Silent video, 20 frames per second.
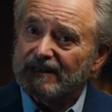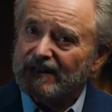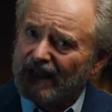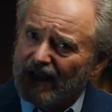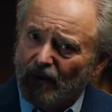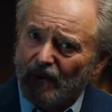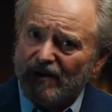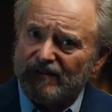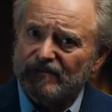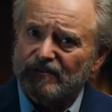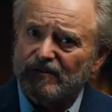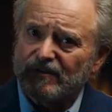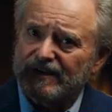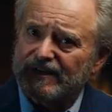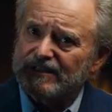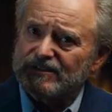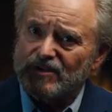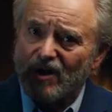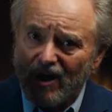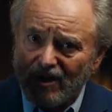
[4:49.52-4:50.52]
However, it
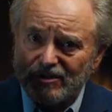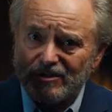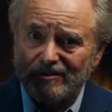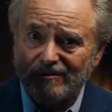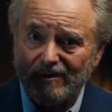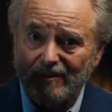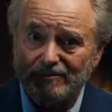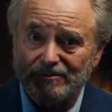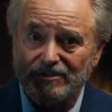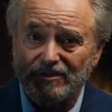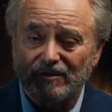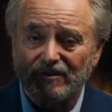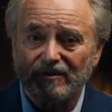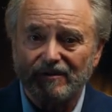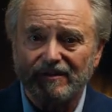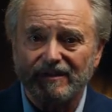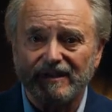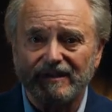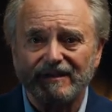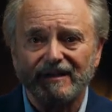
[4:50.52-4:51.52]
is also
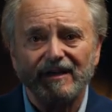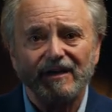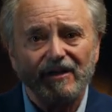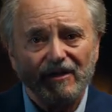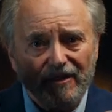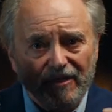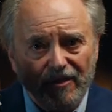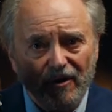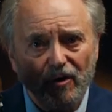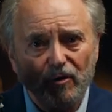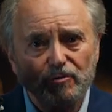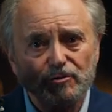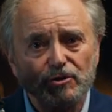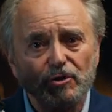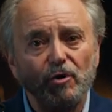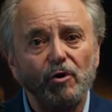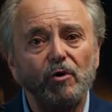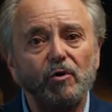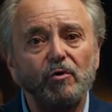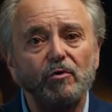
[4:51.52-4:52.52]
absurd that those
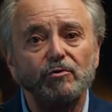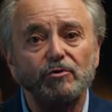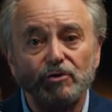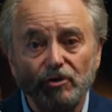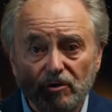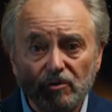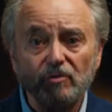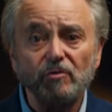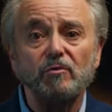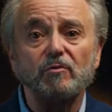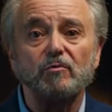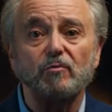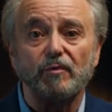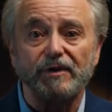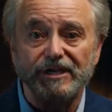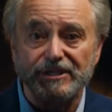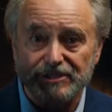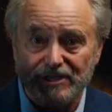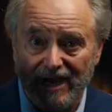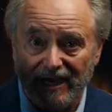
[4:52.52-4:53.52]
who do
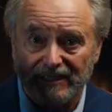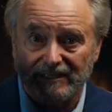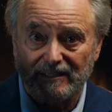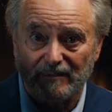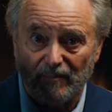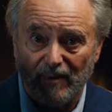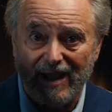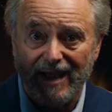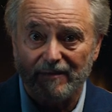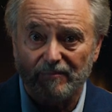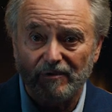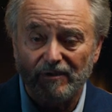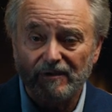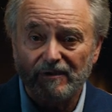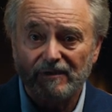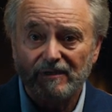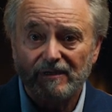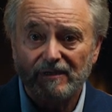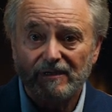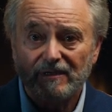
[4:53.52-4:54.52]
reject the Bible
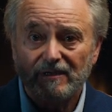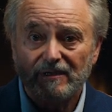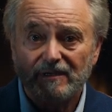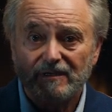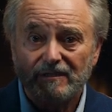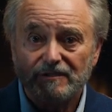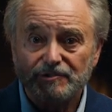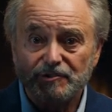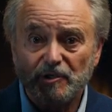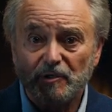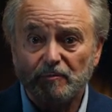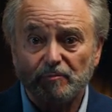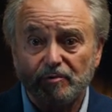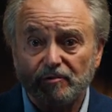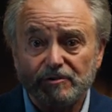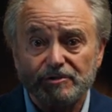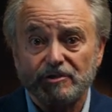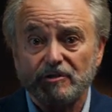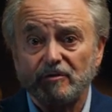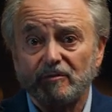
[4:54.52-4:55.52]
should
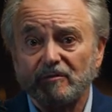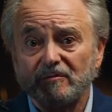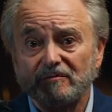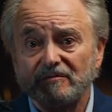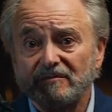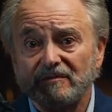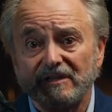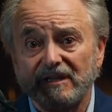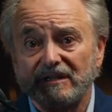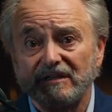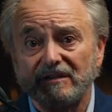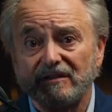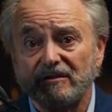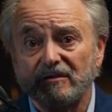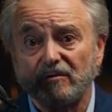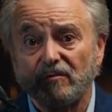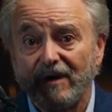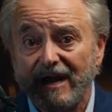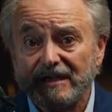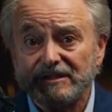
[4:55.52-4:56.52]
presume that
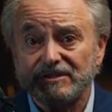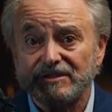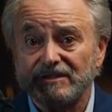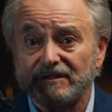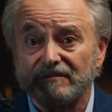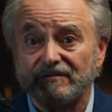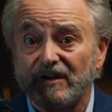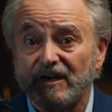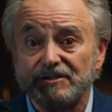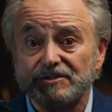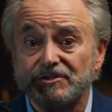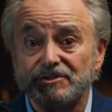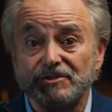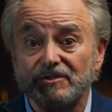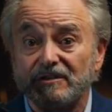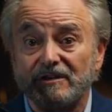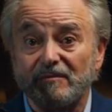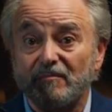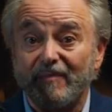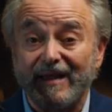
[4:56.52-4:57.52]
the rest of us
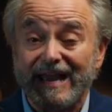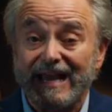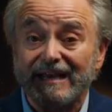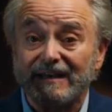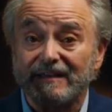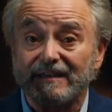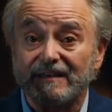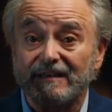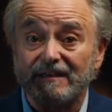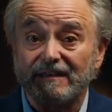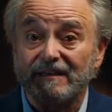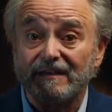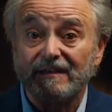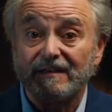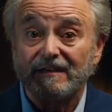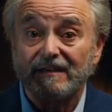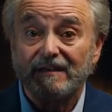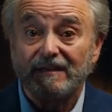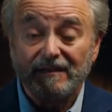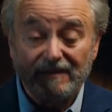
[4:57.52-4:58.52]
should abandon
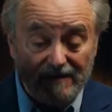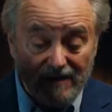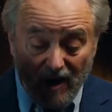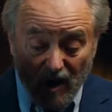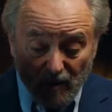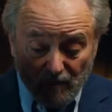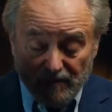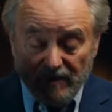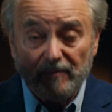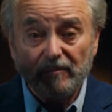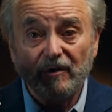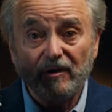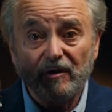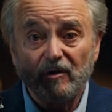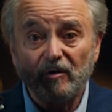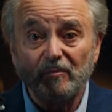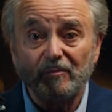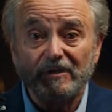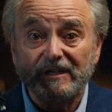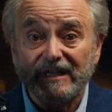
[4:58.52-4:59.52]
our
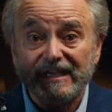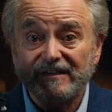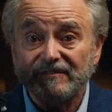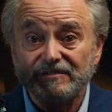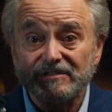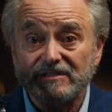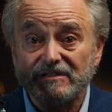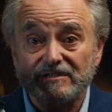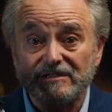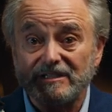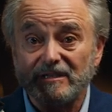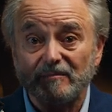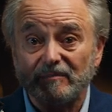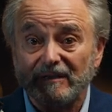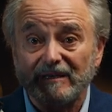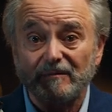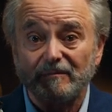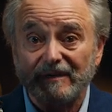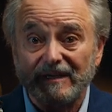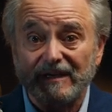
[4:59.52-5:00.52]
biblical beliefs
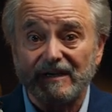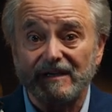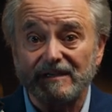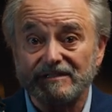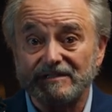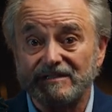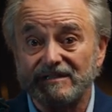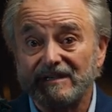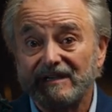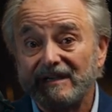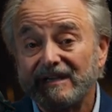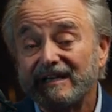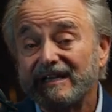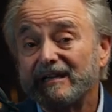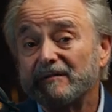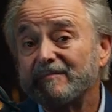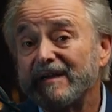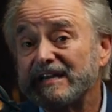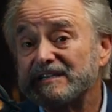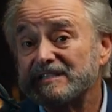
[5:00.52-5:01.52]
simply because
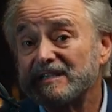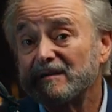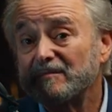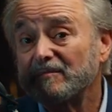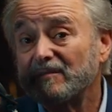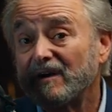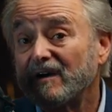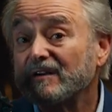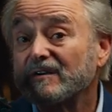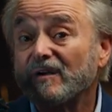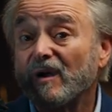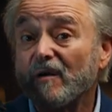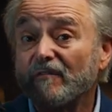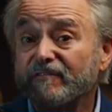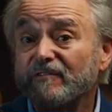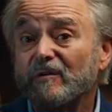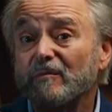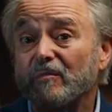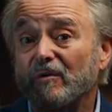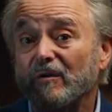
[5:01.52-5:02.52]
it makes them
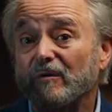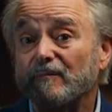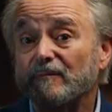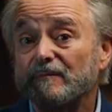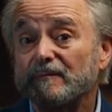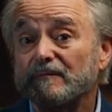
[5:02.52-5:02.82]
uncomfortable.